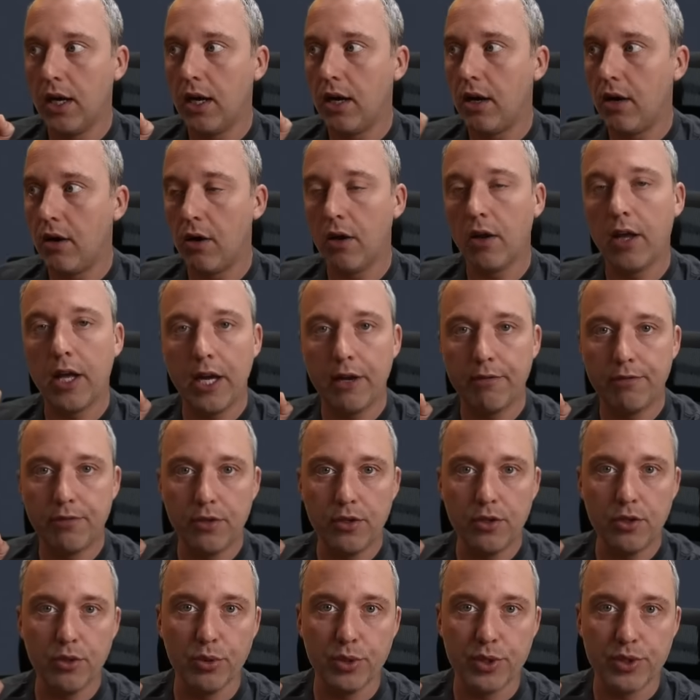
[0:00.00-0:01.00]
all I have to
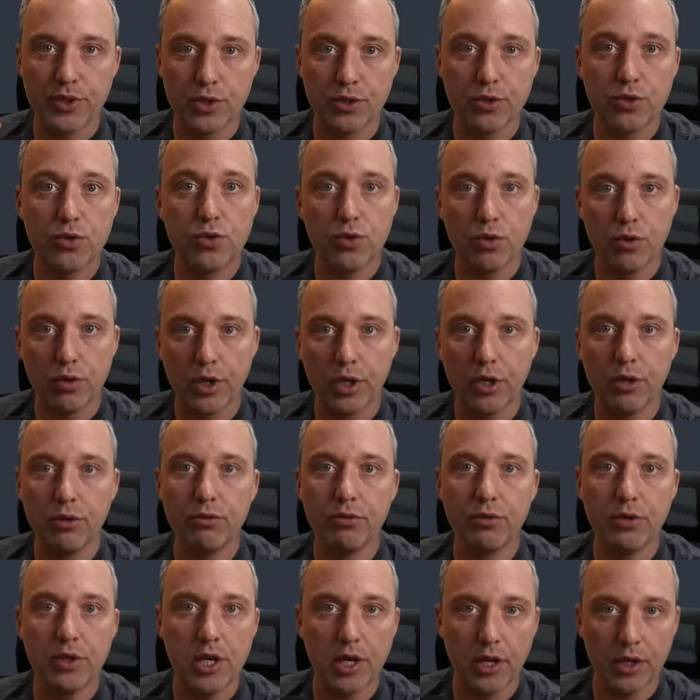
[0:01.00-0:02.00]
do is a sudo
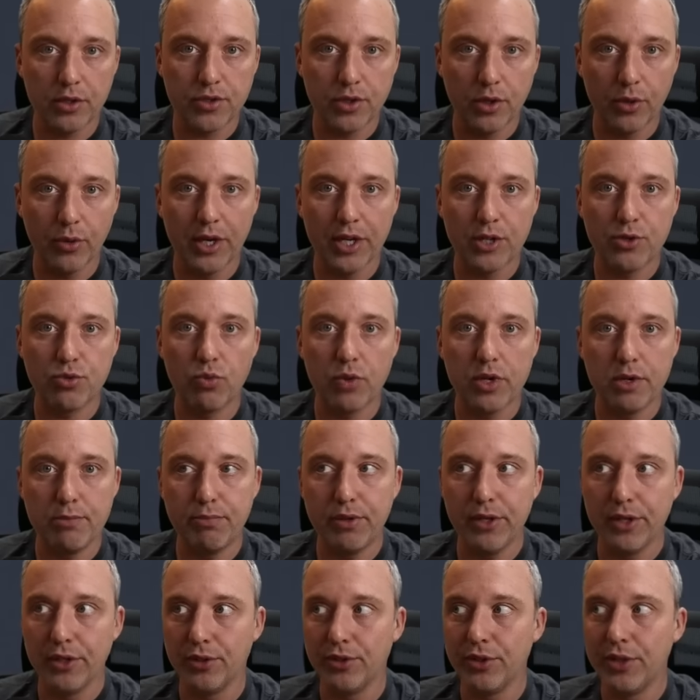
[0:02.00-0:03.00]
nixos
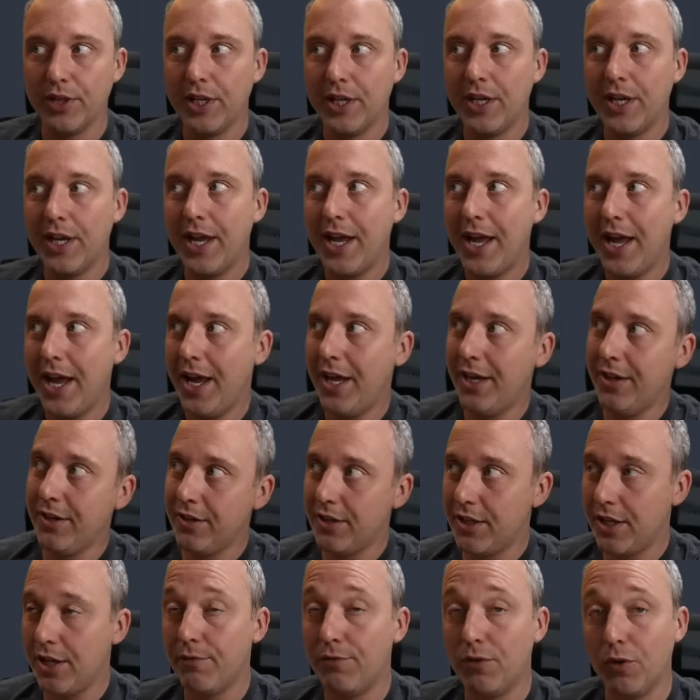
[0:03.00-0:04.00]
rebuild. And
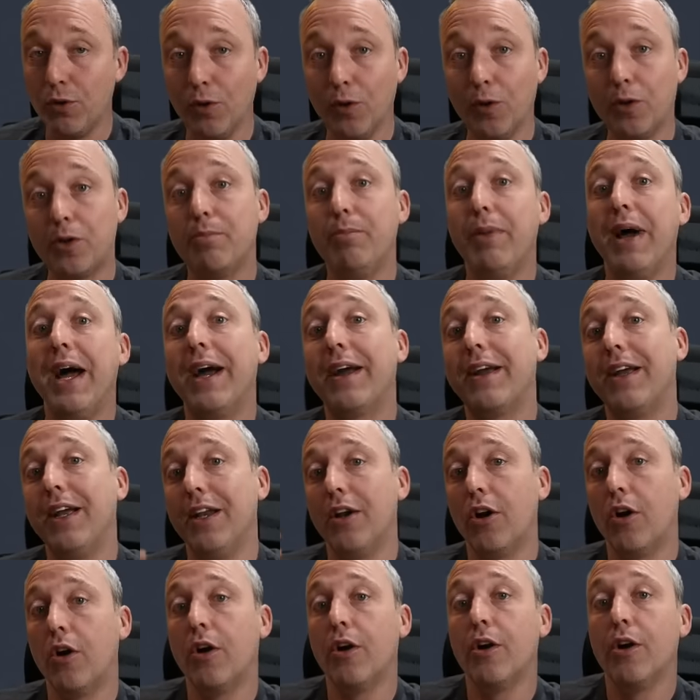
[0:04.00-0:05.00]
if you look back in
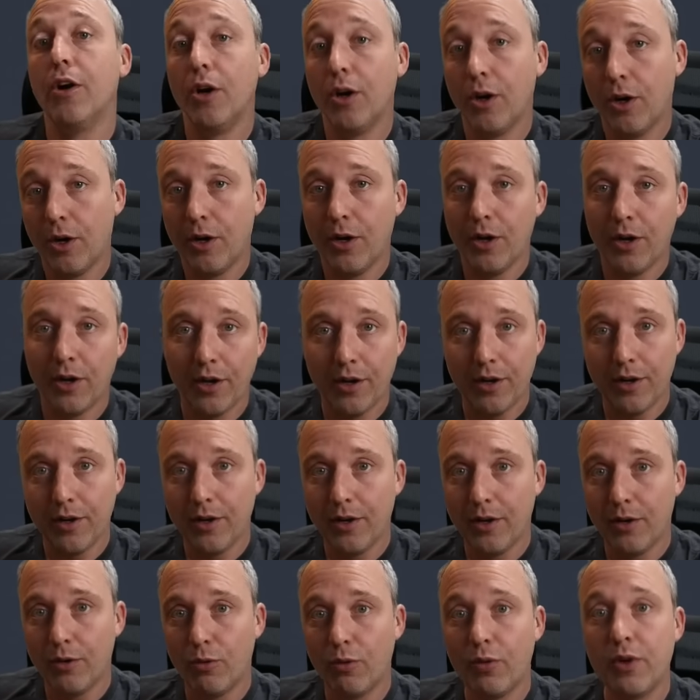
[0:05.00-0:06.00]
our
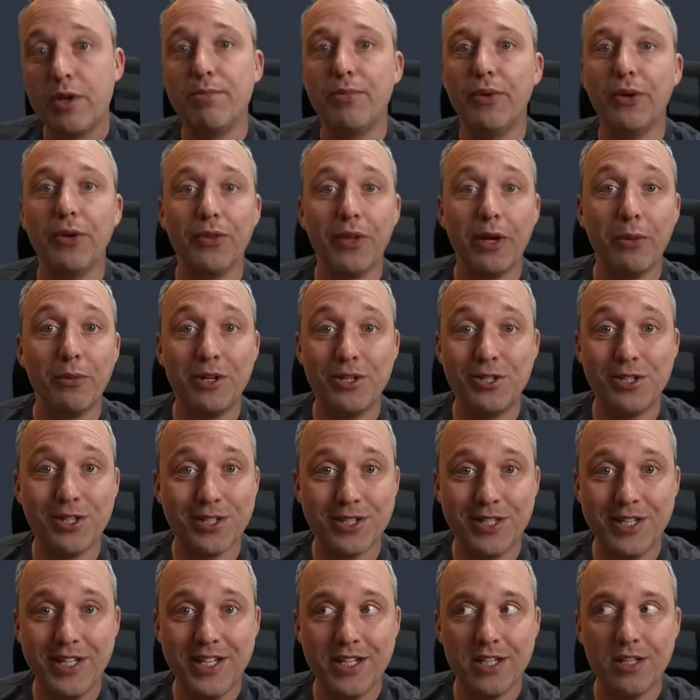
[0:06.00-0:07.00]
rebuild that we
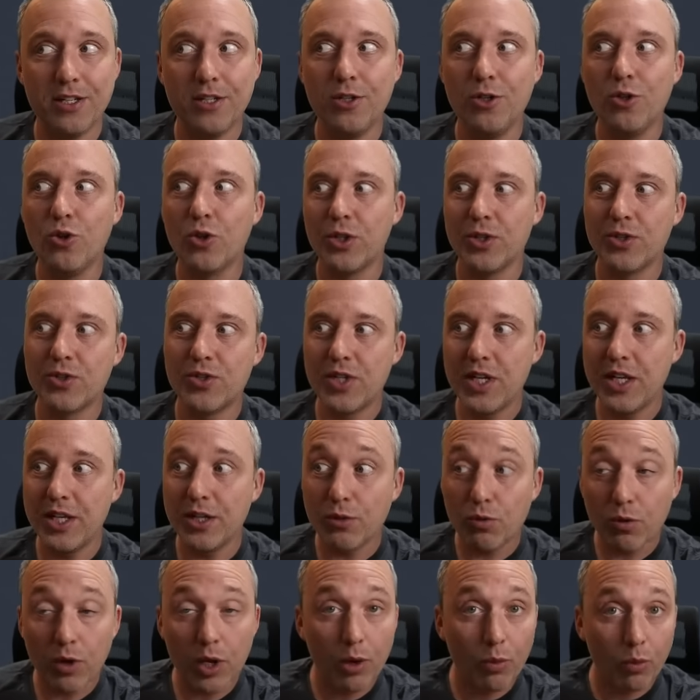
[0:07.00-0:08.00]
just did, you can see
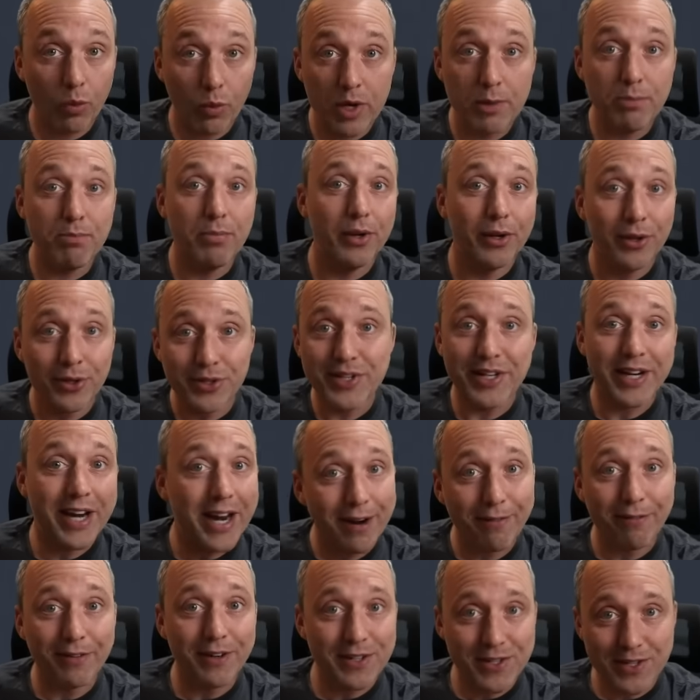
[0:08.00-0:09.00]
it, it rebuilds it
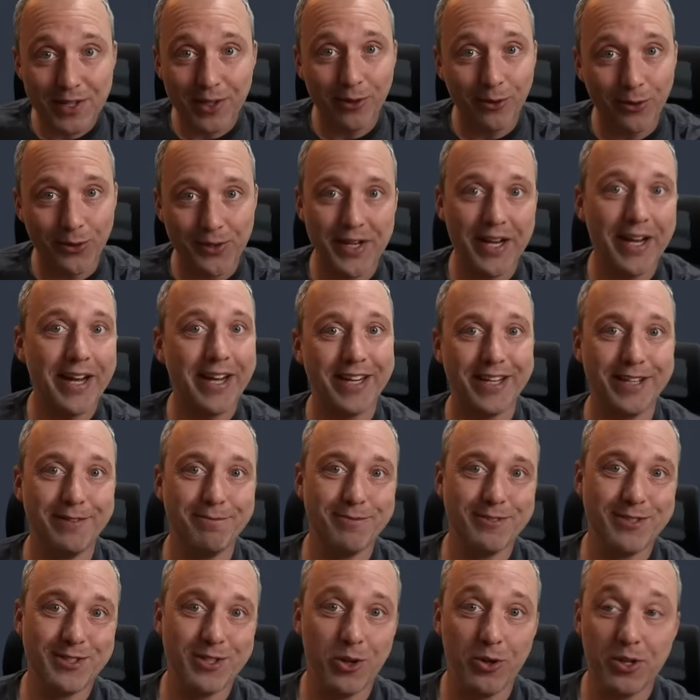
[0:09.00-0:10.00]
every single time.
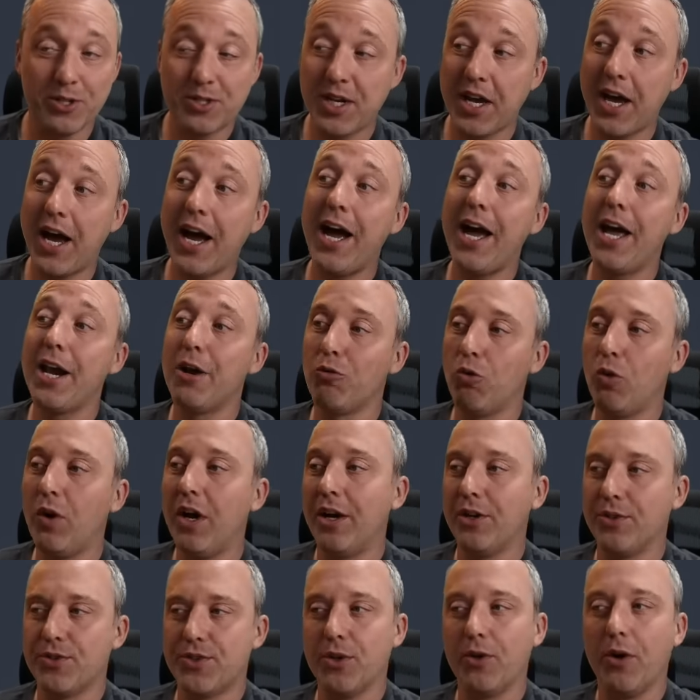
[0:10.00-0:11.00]
So it's kind of
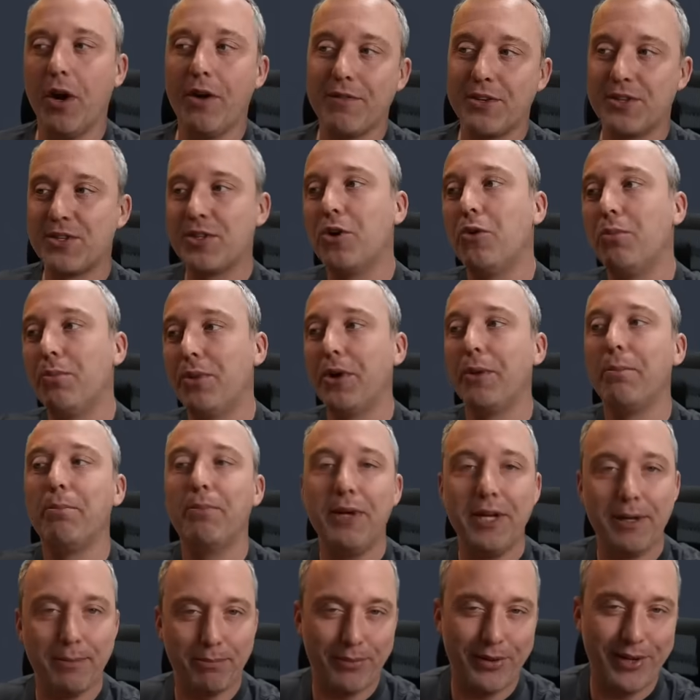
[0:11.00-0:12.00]
wild. So obviously don't put a
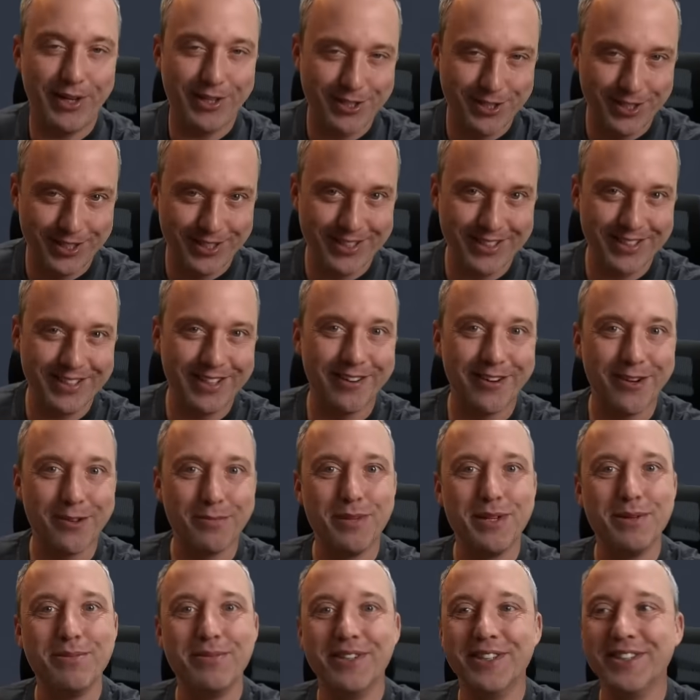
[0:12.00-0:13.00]
big project in here to
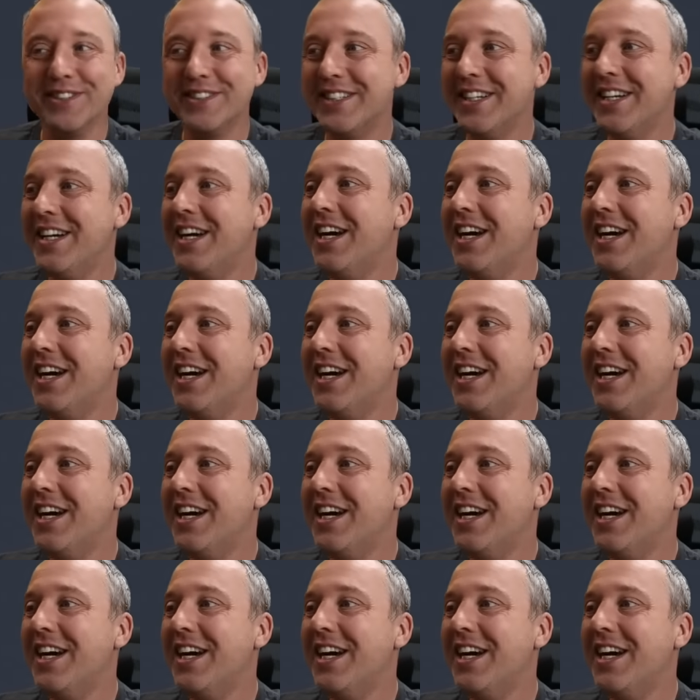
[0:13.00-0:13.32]
be built.